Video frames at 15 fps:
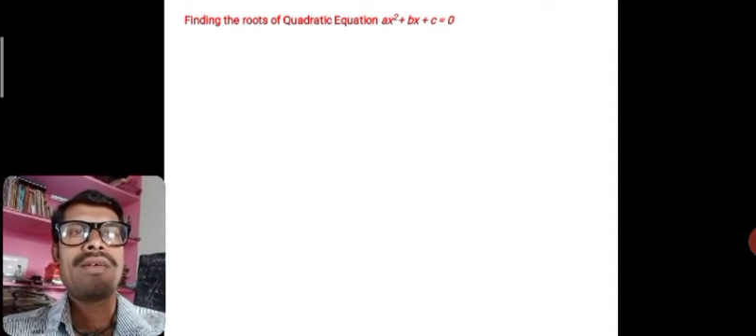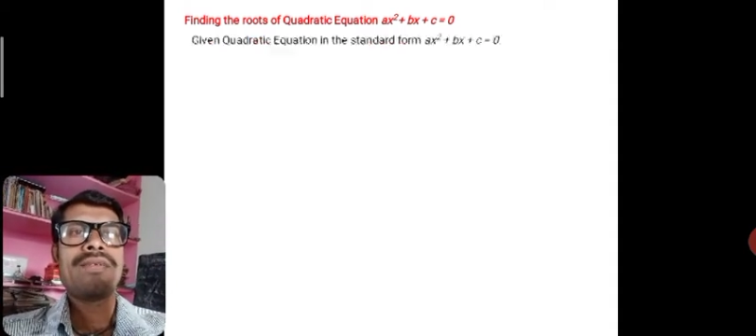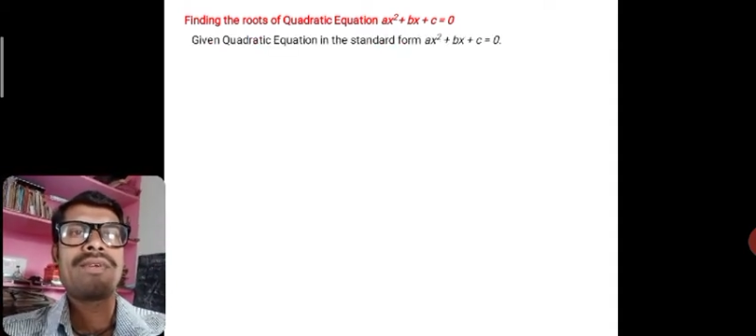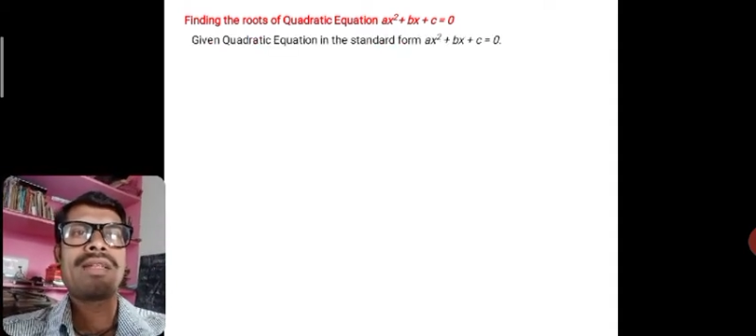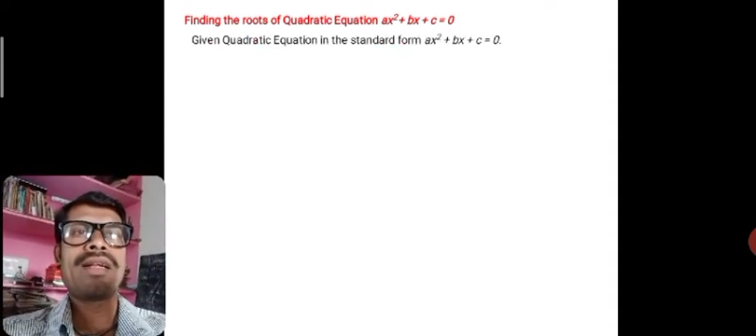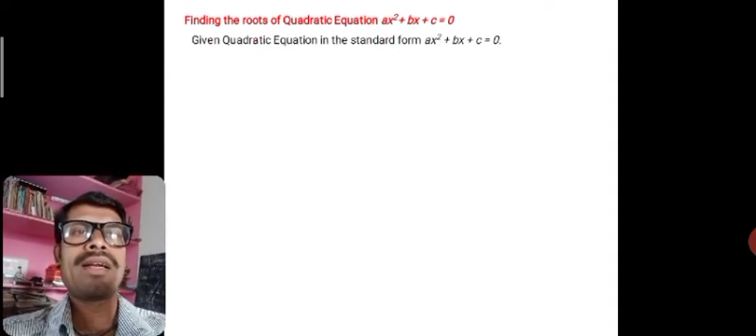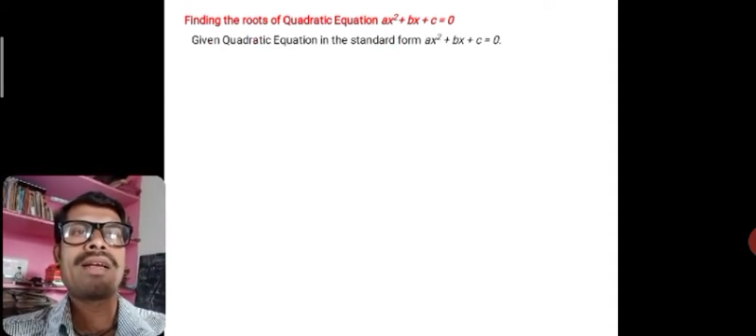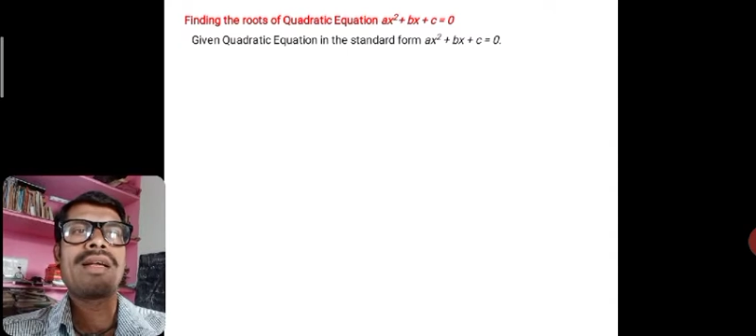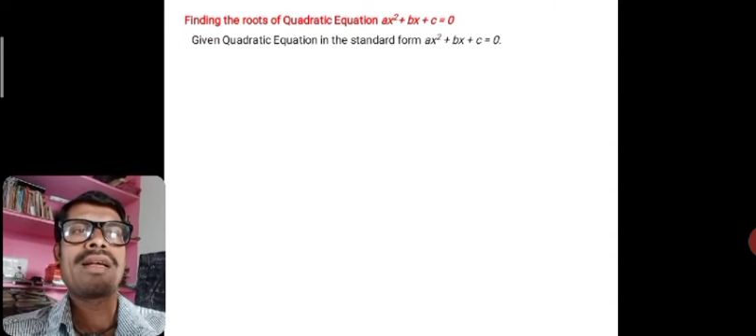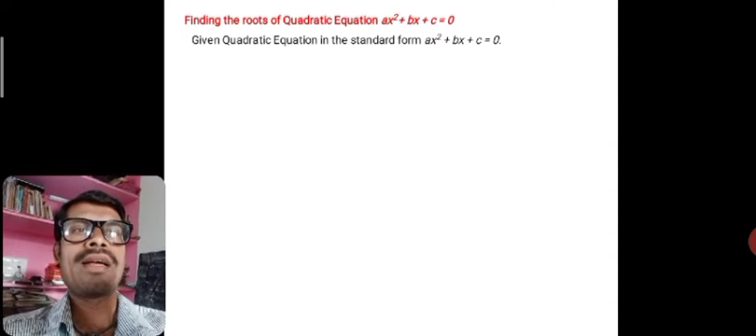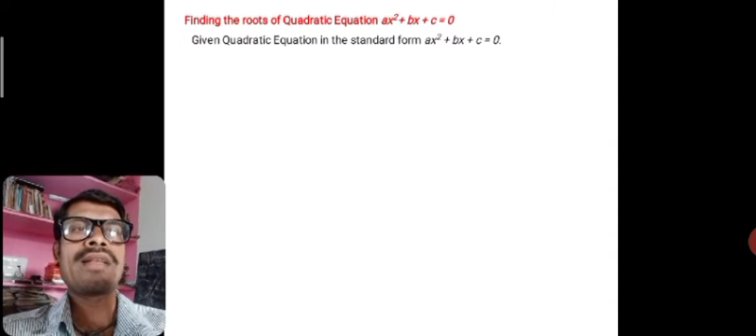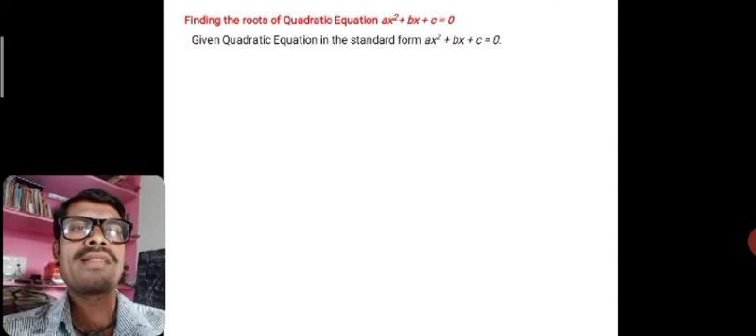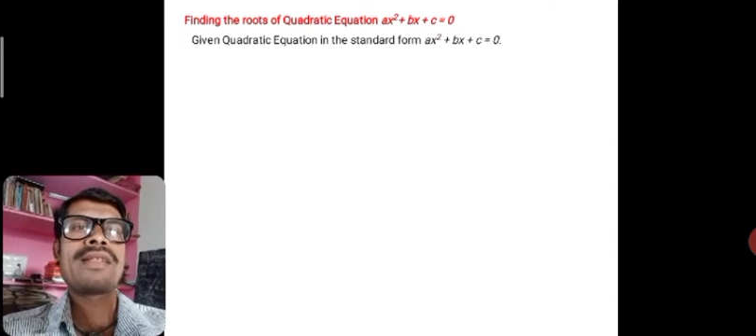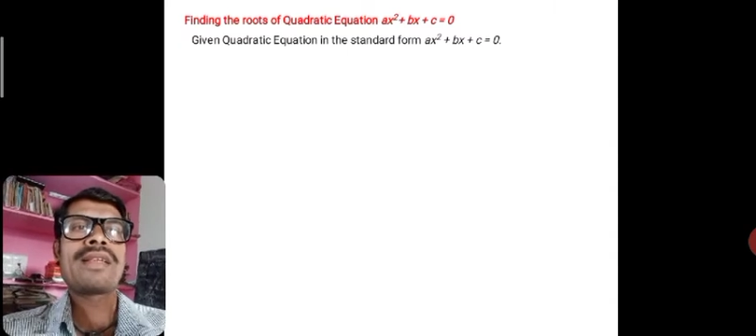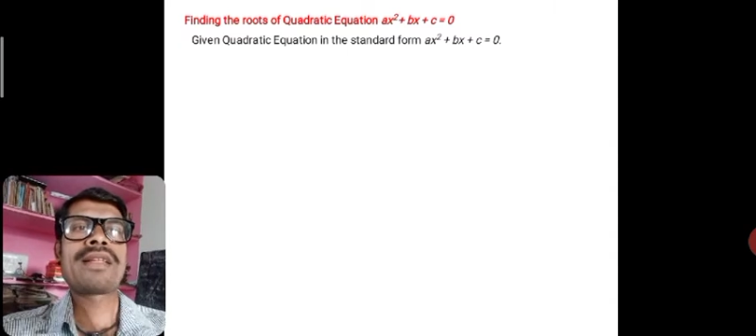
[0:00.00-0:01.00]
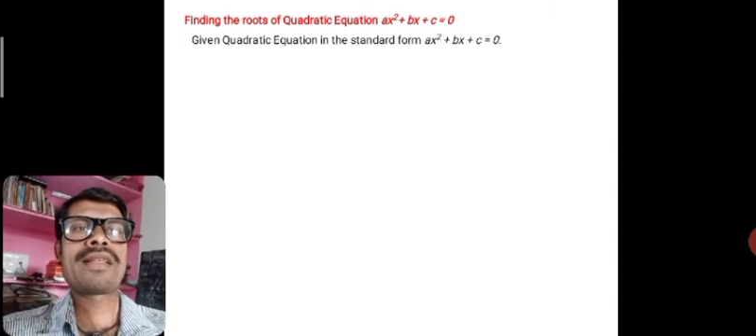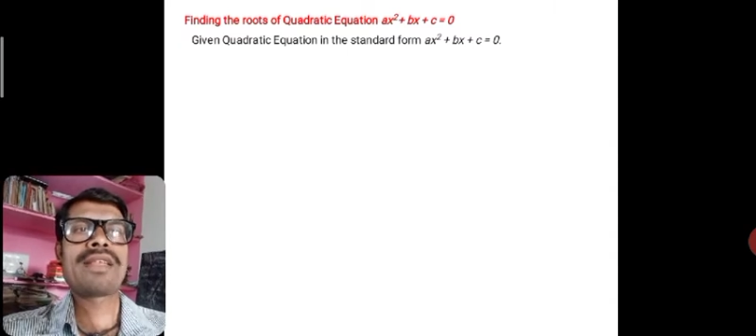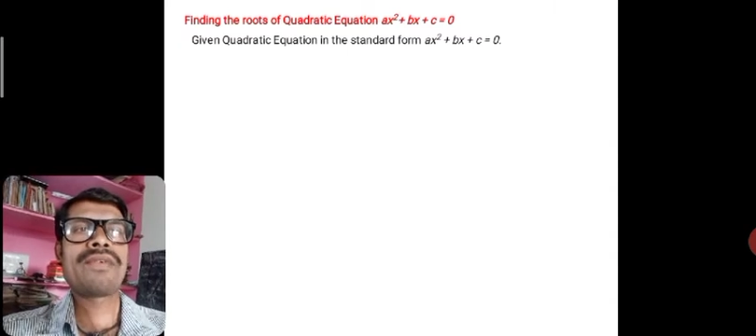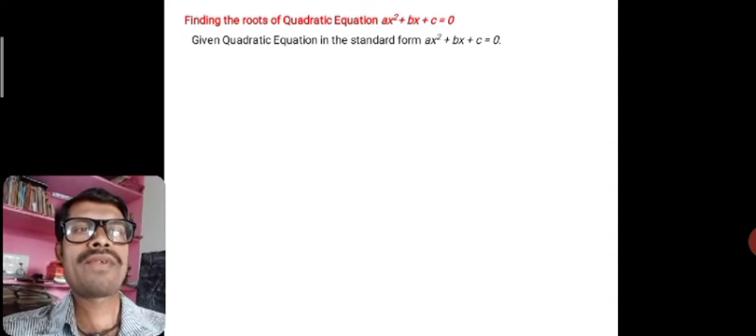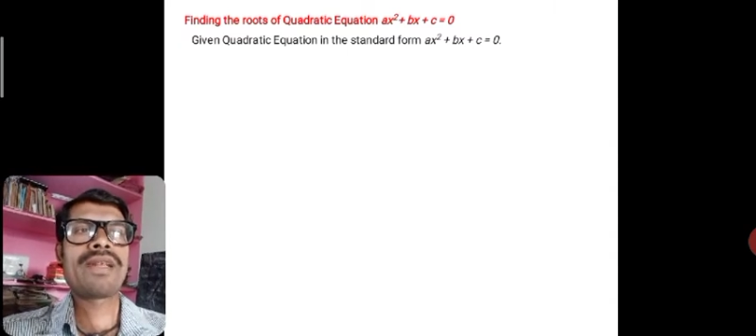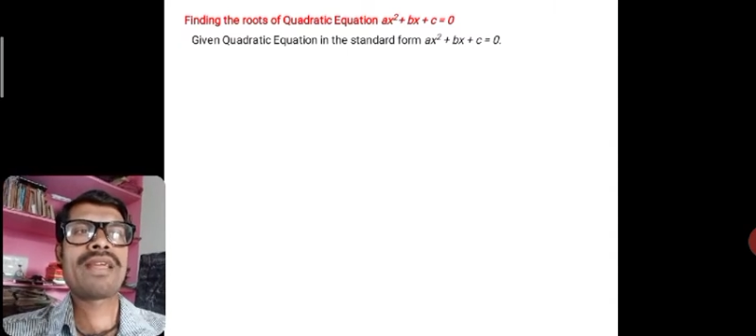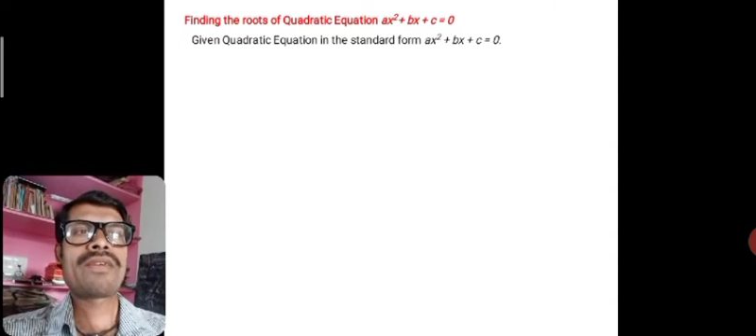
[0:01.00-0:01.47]
For that, consider the
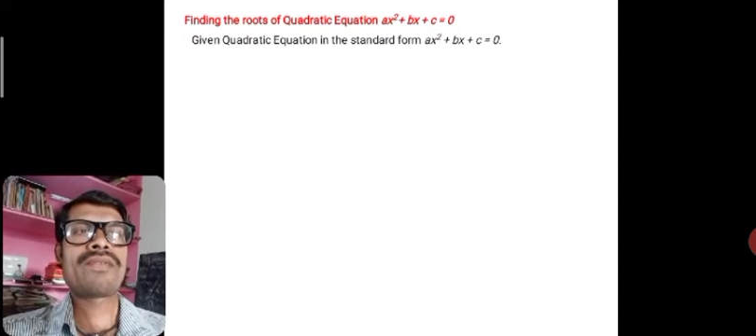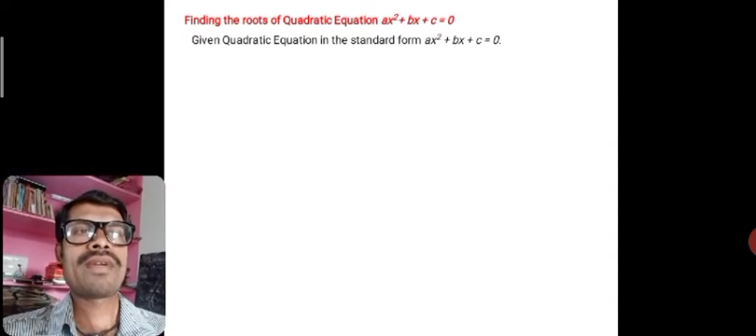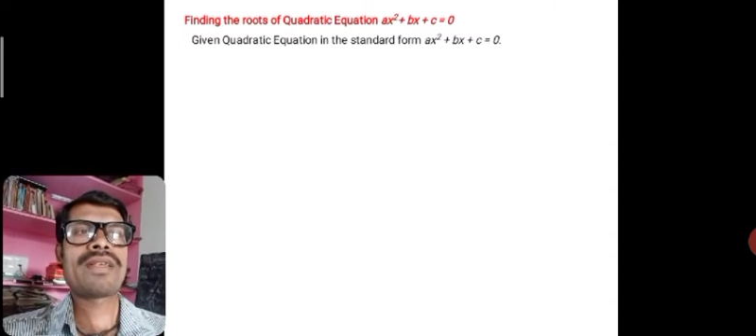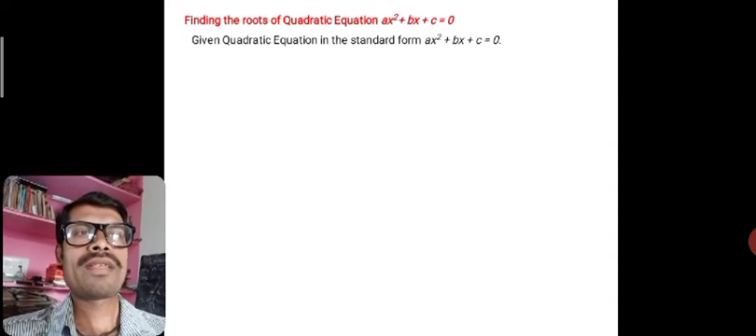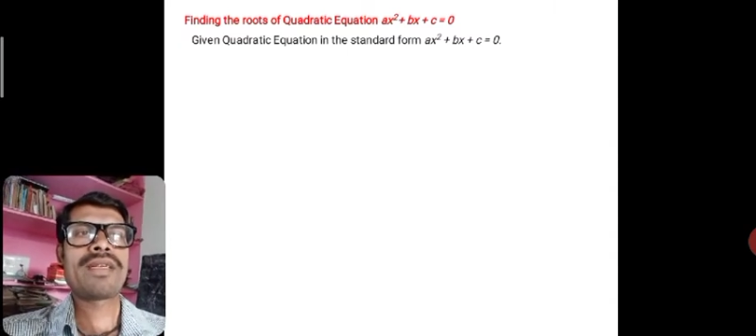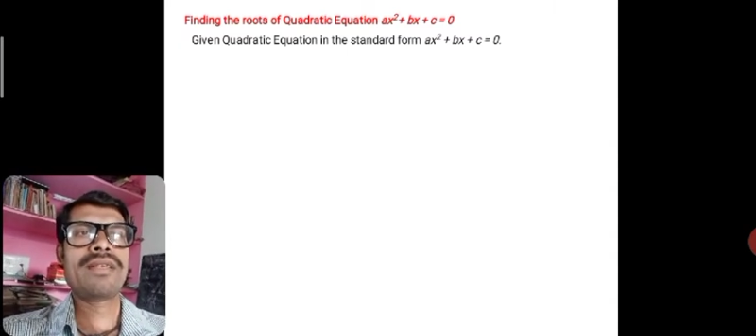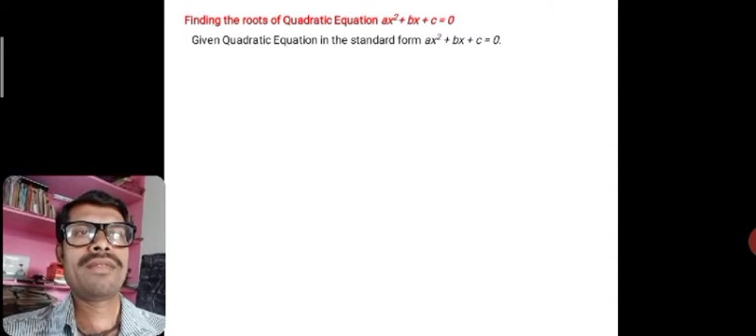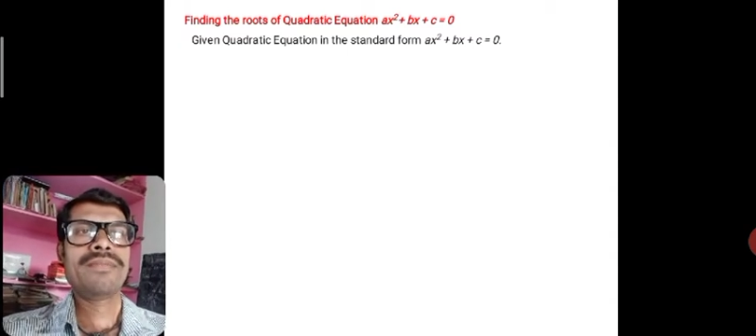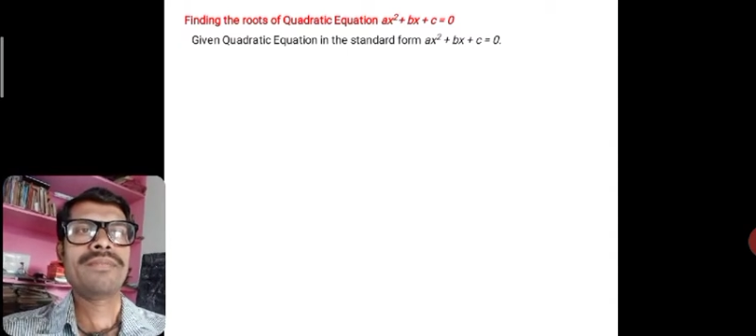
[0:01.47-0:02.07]
given equation.